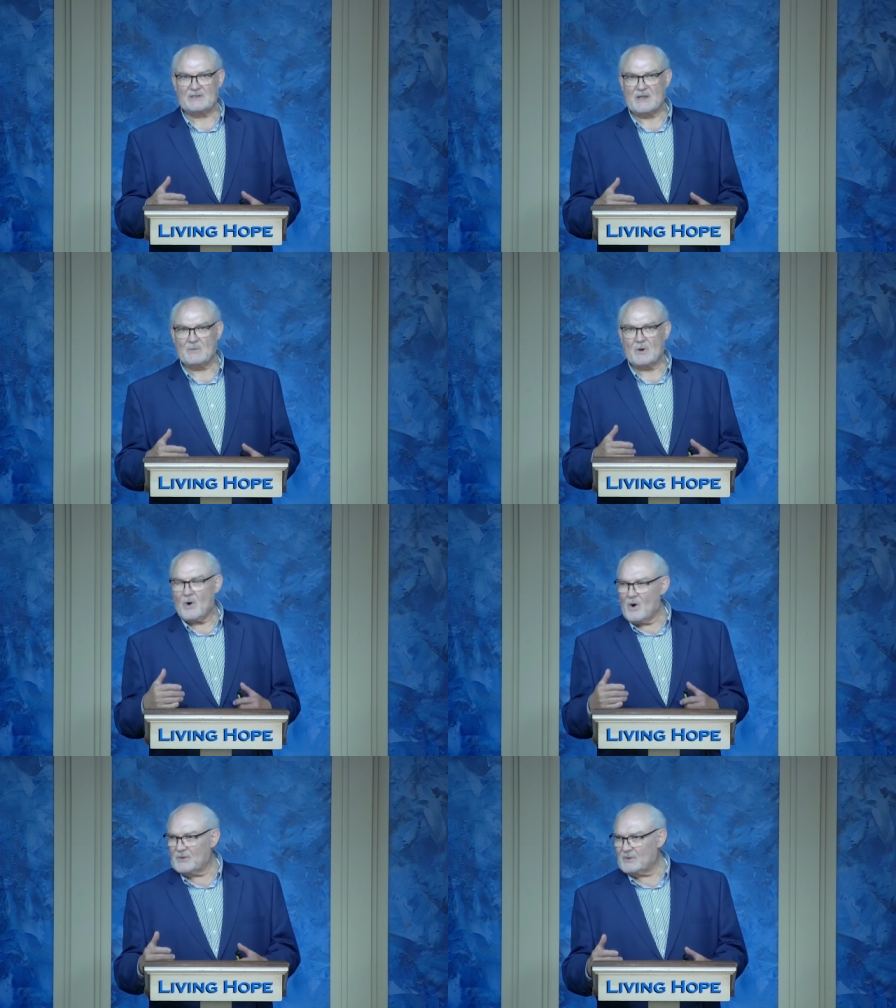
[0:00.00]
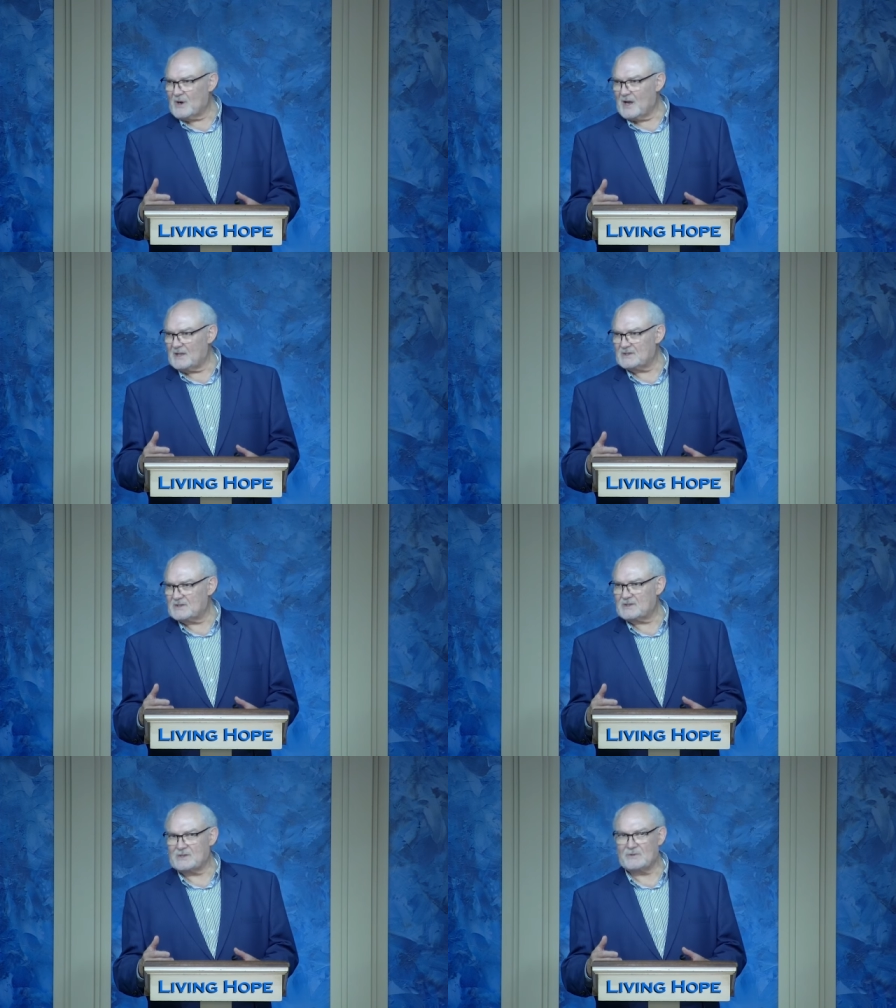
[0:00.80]
They were
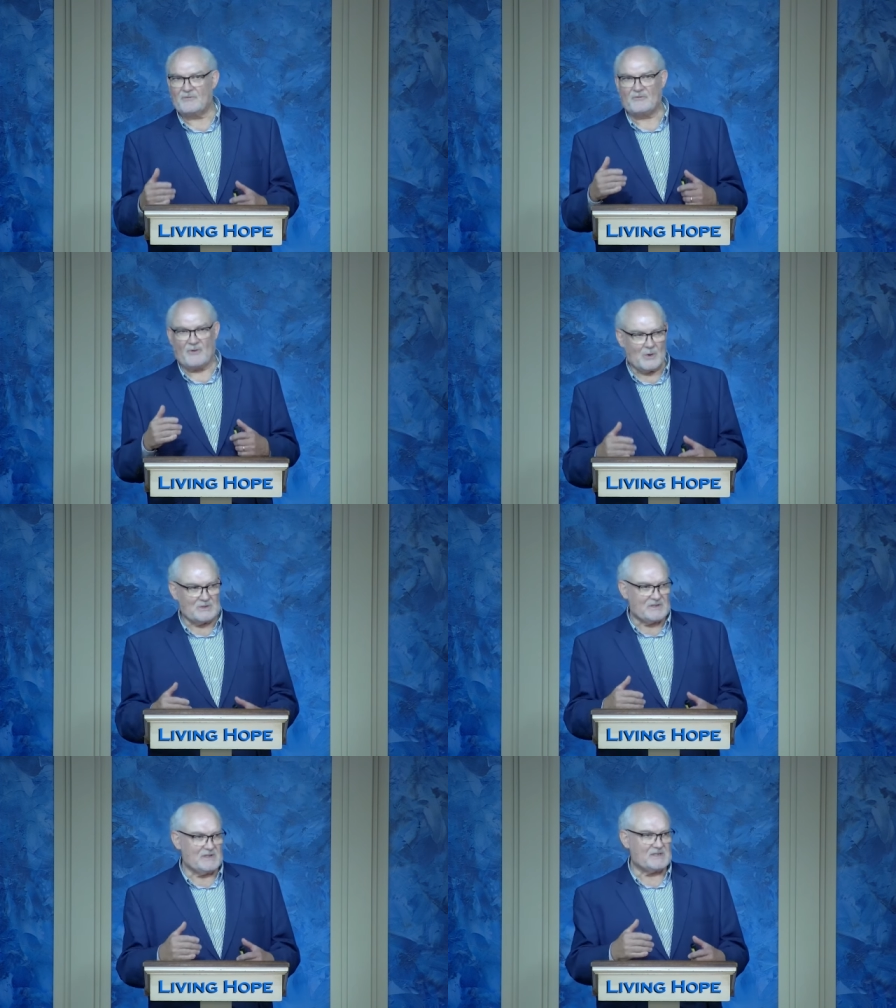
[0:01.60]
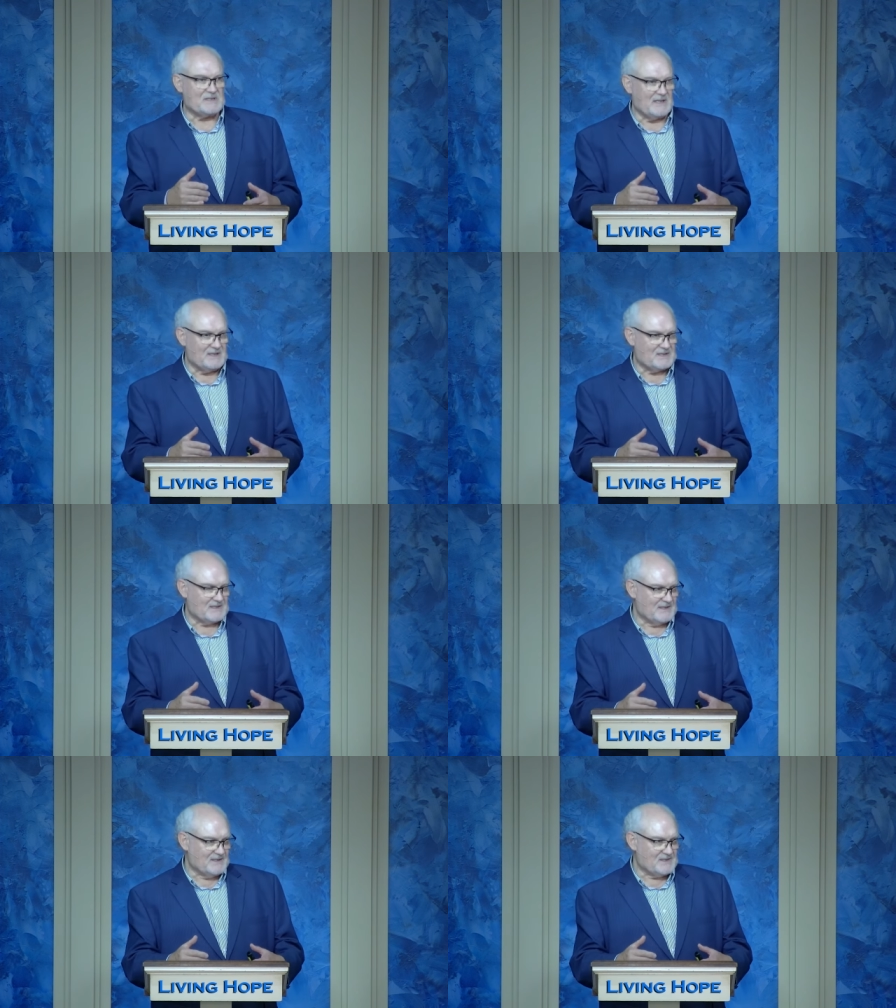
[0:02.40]
authorized to force the
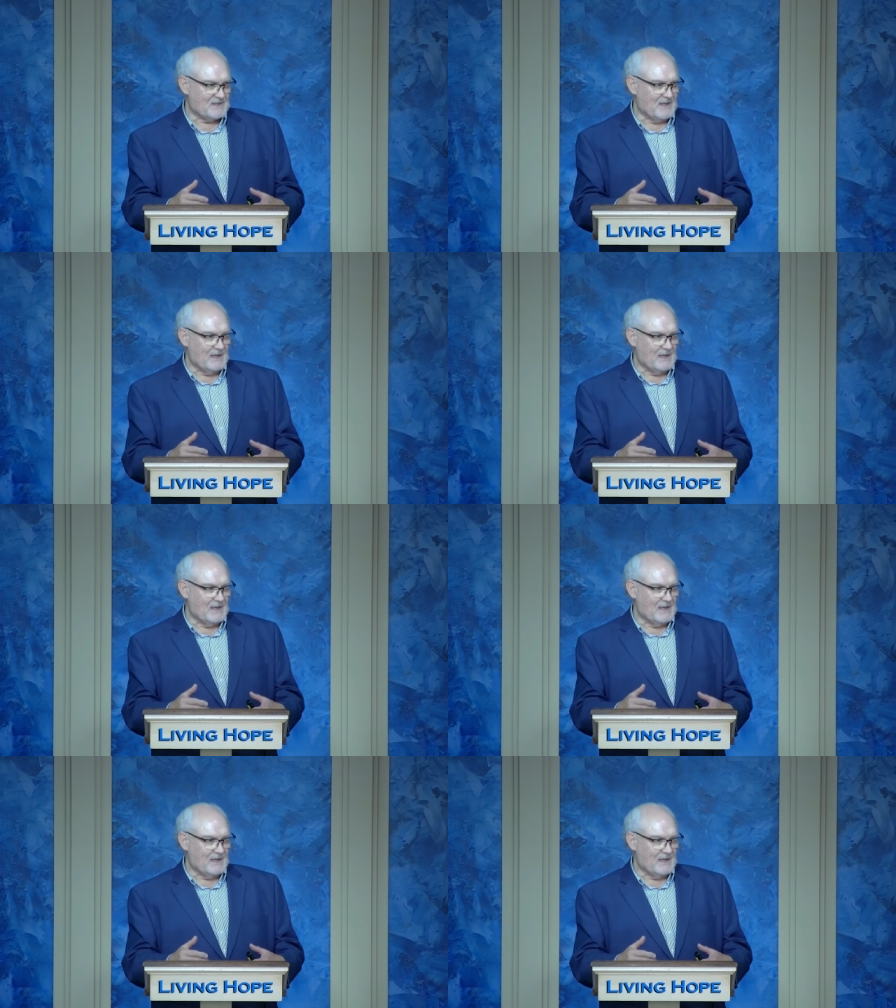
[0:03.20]
citizens